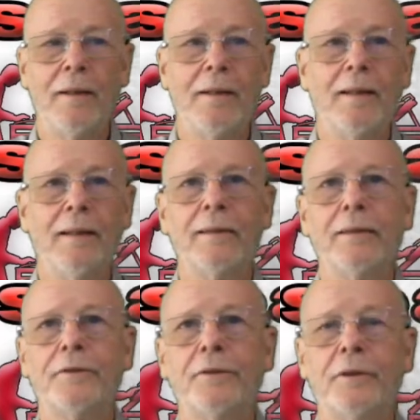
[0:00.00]
And I
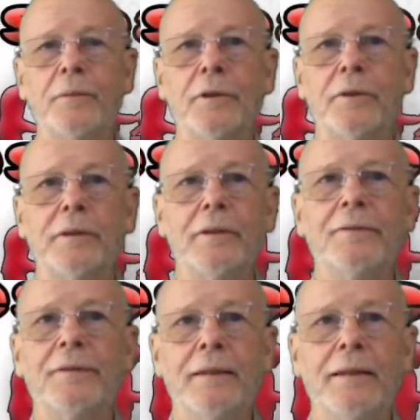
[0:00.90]
thought to
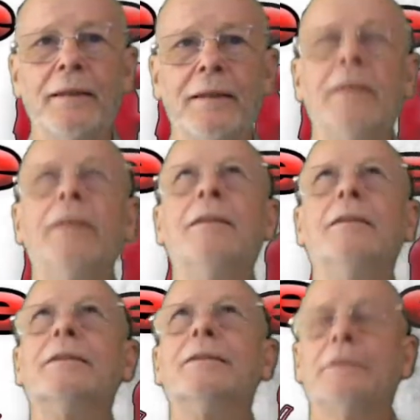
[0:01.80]
myself,
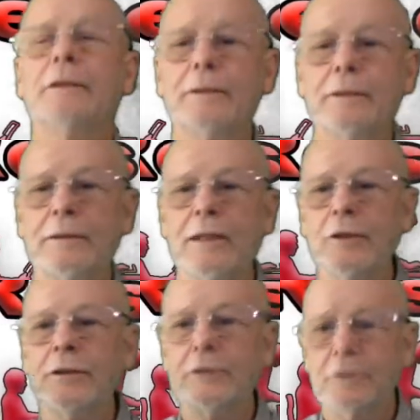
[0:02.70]
I'd searched and
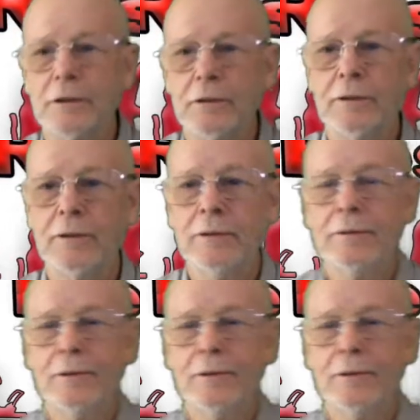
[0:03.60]
I'd searched.